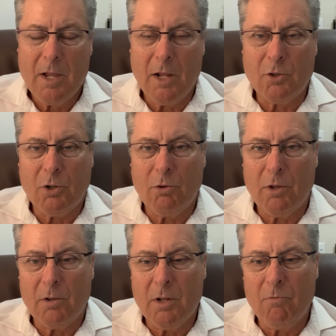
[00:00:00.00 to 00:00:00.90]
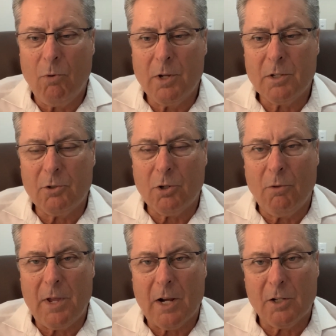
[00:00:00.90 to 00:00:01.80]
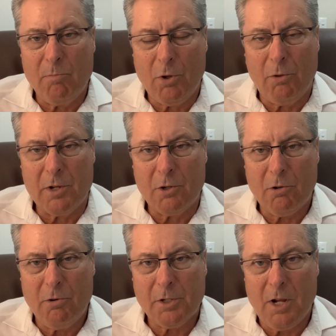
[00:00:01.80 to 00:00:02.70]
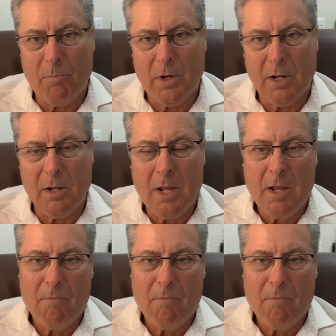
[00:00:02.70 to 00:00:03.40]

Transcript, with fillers: and show the invoice that showed they actually billed the insurance company